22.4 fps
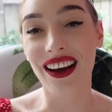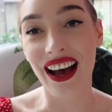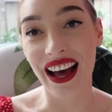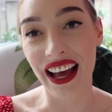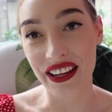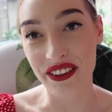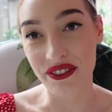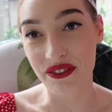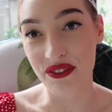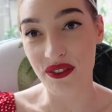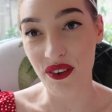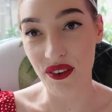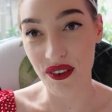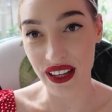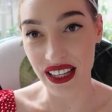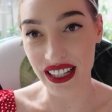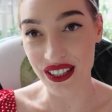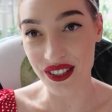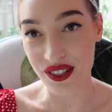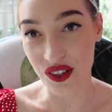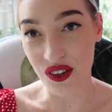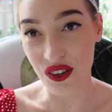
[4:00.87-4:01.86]
Guide for
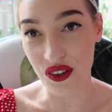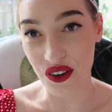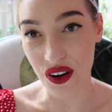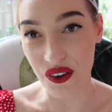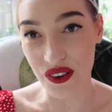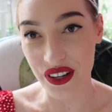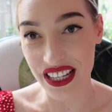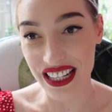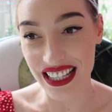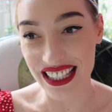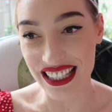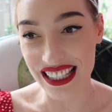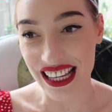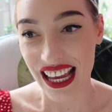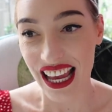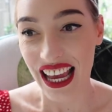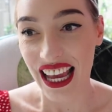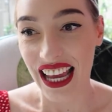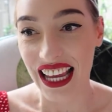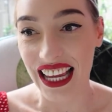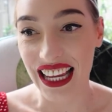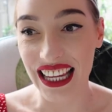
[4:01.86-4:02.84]
Indoor Growers.
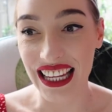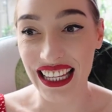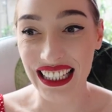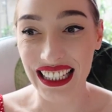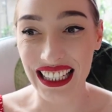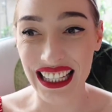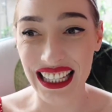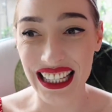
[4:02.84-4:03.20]
It